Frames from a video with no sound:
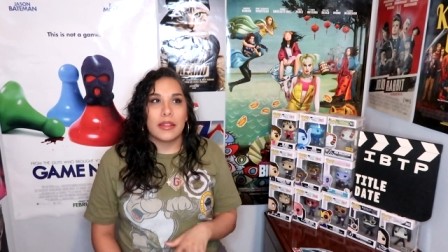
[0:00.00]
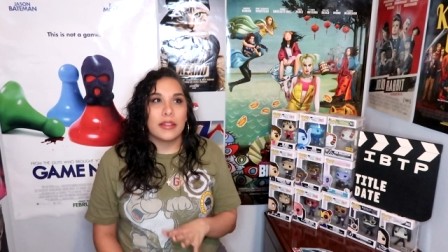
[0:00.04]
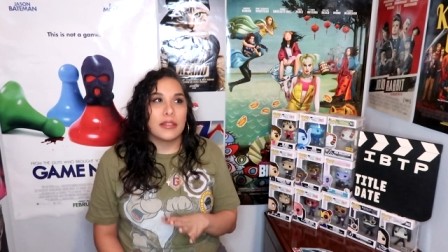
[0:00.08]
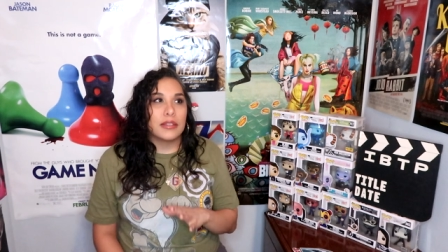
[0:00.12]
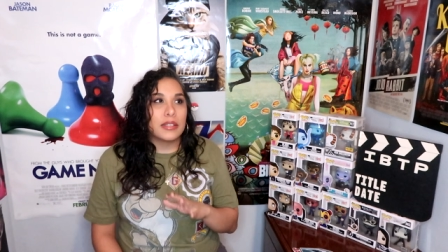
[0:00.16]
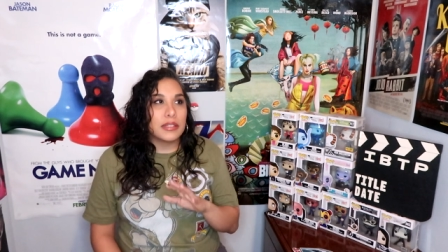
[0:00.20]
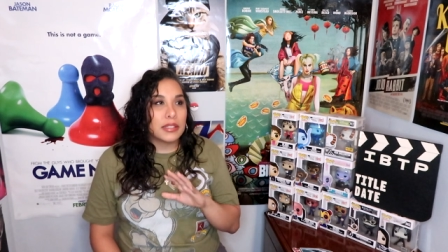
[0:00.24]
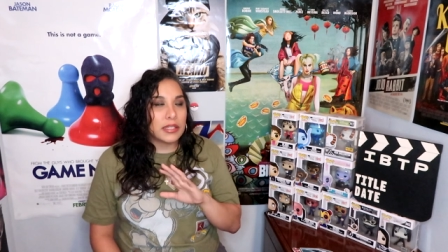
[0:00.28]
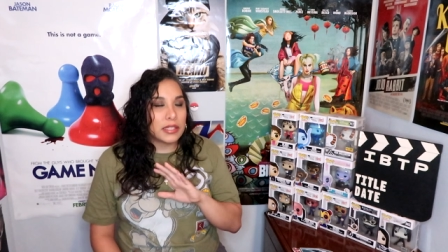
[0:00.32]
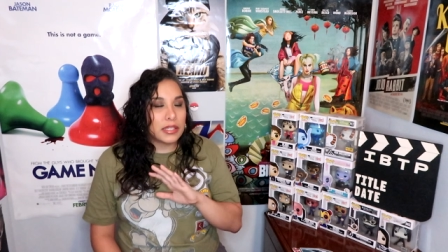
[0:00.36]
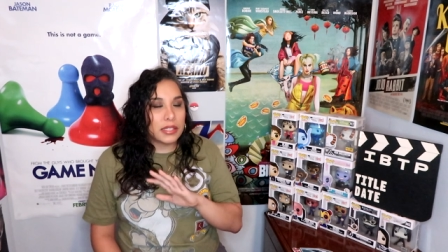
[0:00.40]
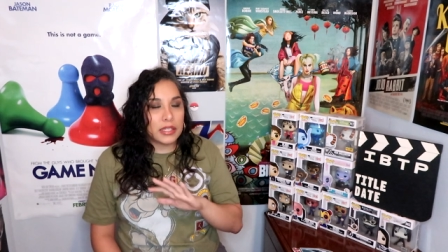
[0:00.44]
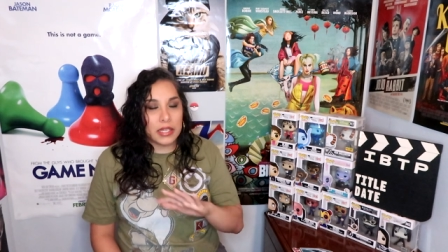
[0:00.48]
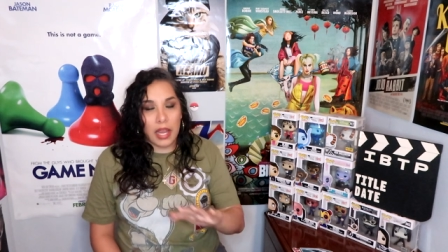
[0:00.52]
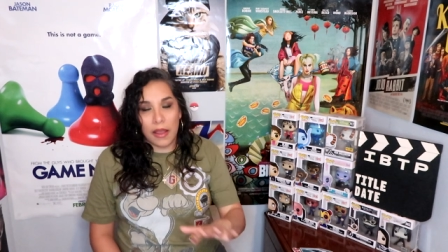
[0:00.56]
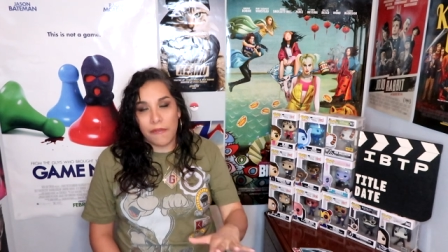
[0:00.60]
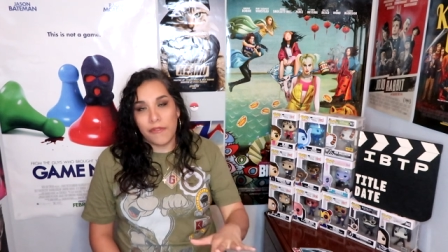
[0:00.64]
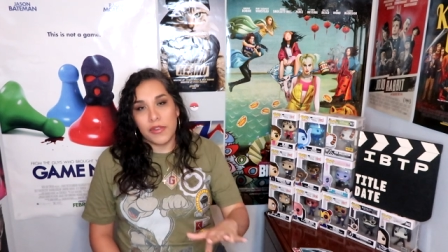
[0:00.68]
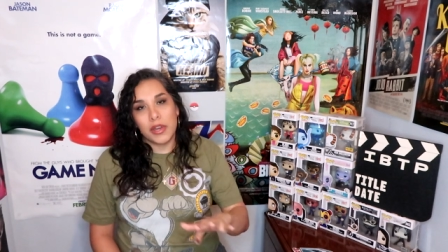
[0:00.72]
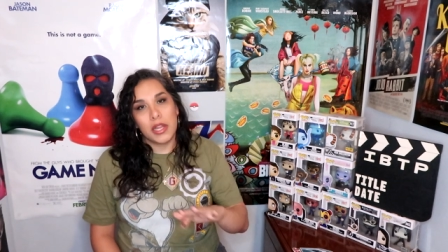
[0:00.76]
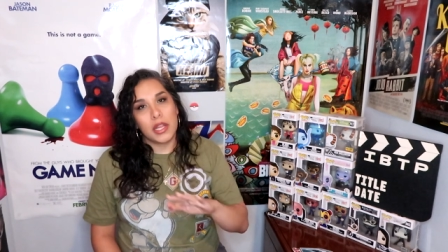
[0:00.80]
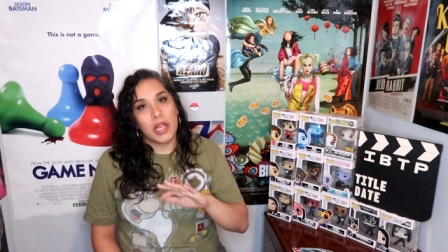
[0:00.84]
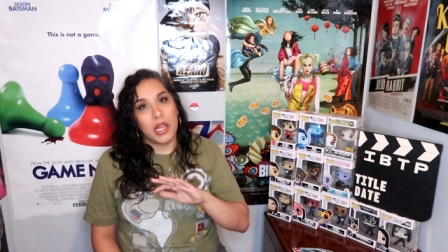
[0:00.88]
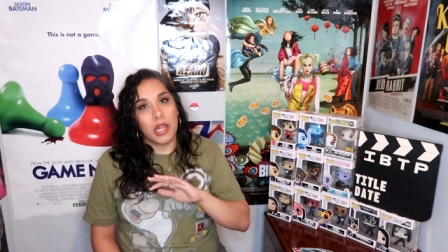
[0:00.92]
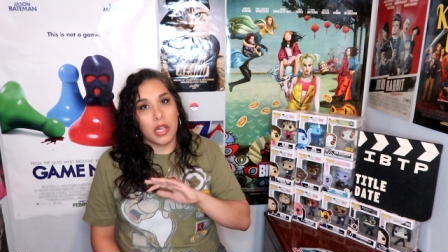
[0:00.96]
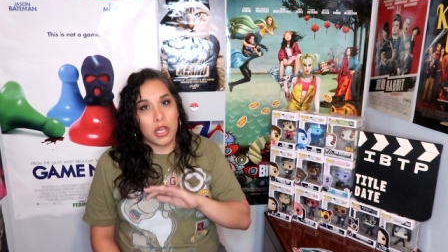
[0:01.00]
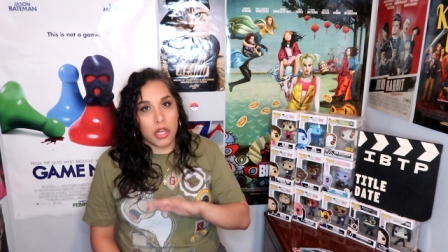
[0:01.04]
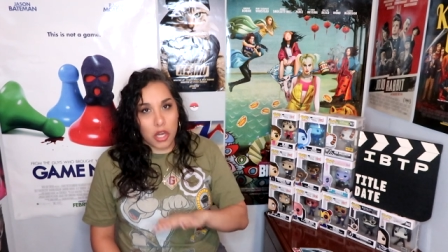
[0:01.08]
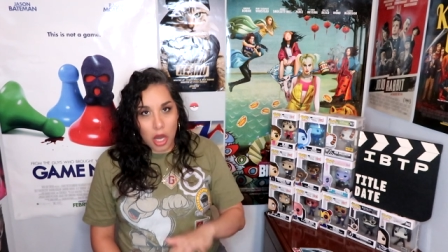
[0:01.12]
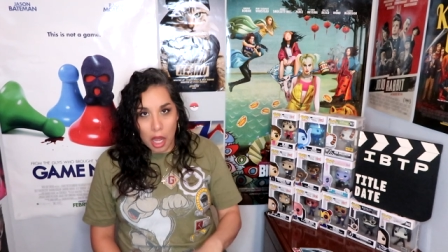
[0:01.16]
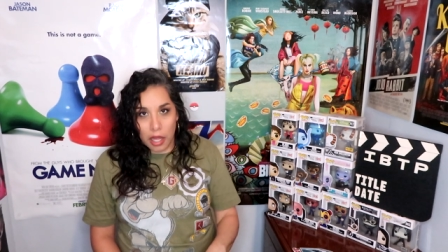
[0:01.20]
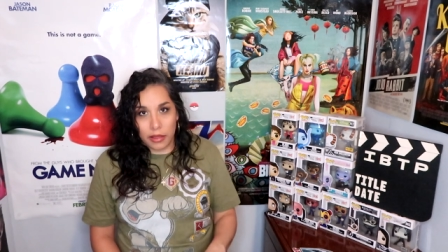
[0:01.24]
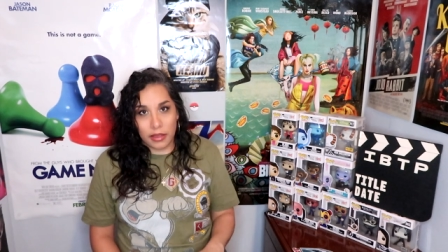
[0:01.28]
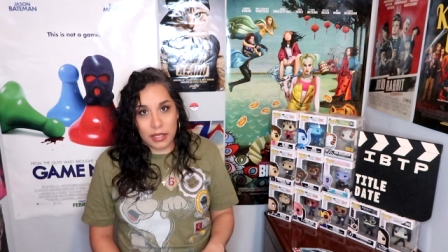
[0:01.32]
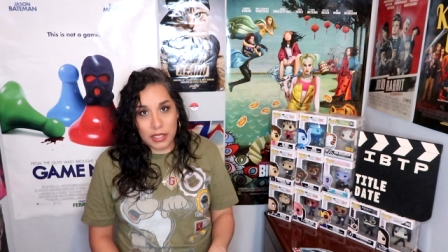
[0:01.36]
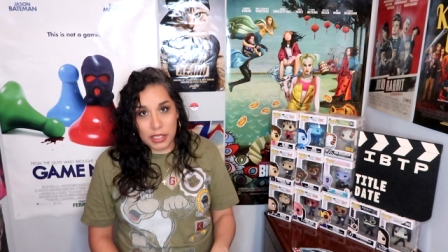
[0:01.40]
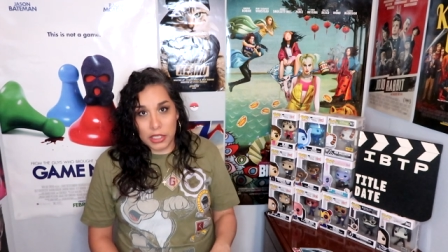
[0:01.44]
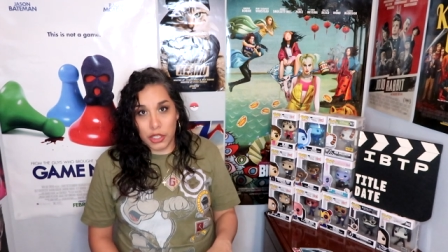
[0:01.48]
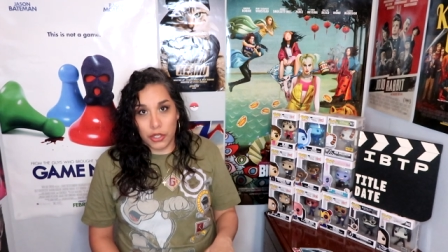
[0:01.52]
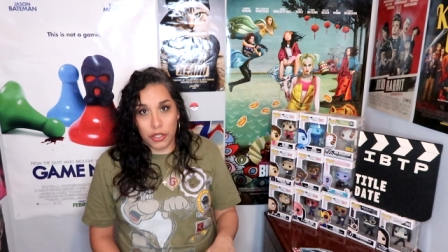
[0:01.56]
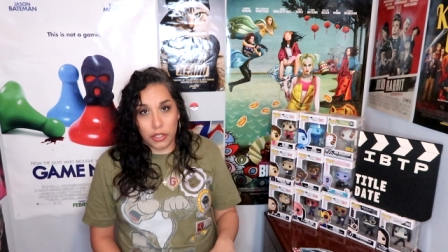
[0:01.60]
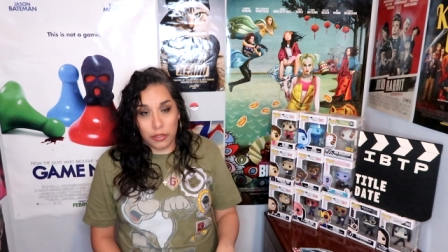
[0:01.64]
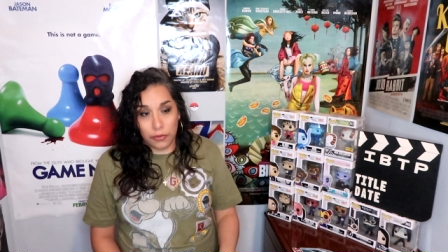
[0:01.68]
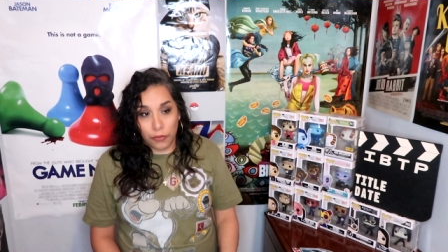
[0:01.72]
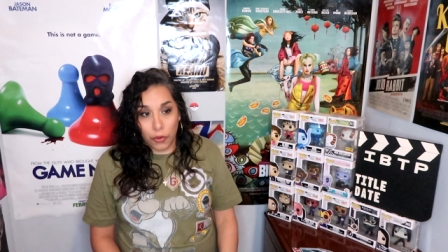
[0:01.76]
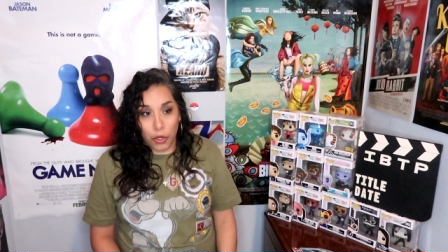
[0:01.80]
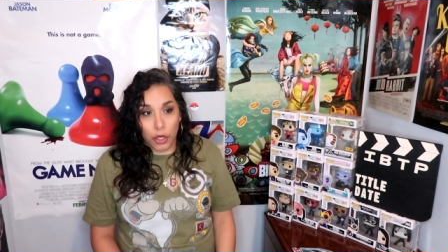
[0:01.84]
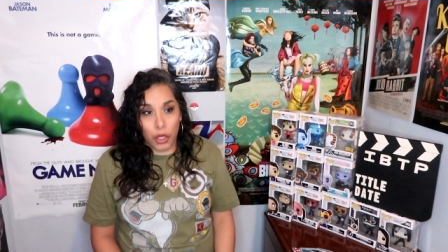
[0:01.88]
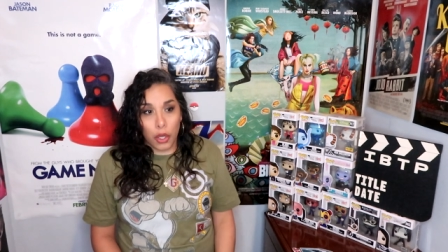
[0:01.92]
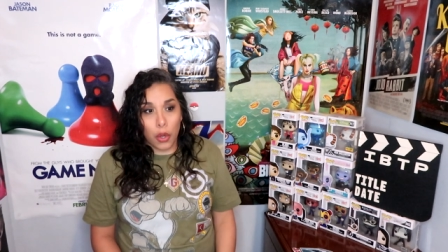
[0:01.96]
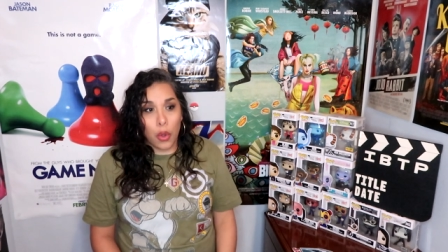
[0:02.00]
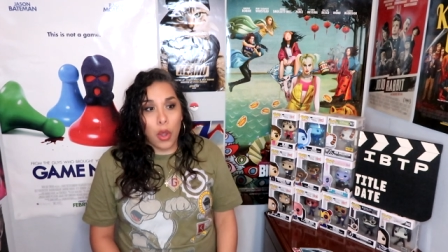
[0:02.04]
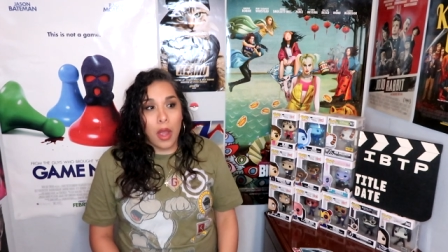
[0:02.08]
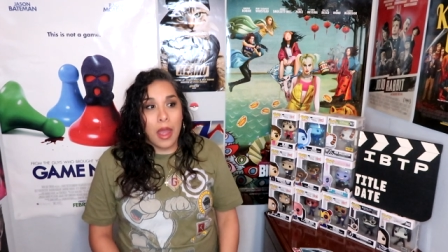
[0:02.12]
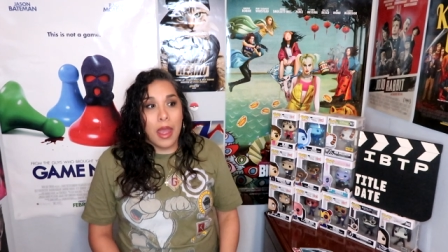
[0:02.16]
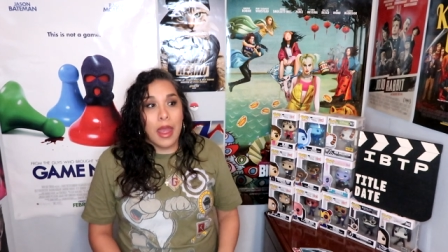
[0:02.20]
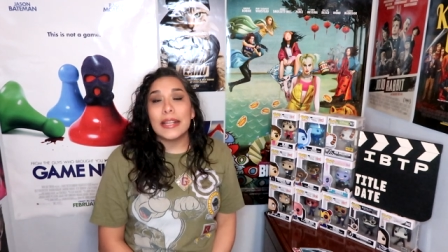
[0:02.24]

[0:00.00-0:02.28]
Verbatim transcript: then this is definitely not the series for you.